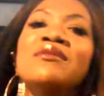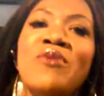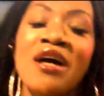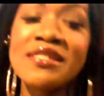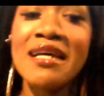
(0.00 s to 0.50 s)

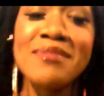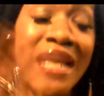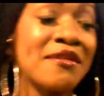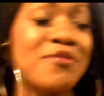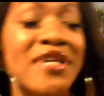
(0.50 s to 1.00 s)
Well,
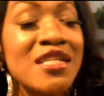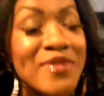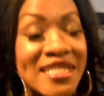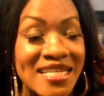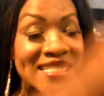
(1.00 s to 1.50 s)
sometimes because
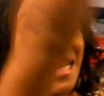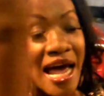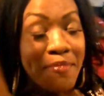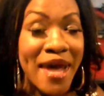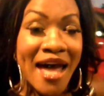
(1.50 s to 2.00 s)
we did
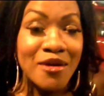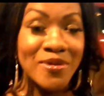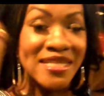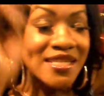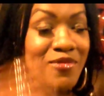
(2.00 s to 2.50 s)
slide
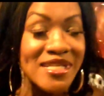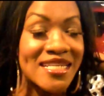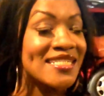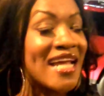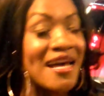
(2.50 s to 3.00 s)
backwards and we
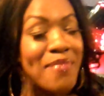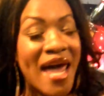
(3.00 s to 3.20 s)
did slide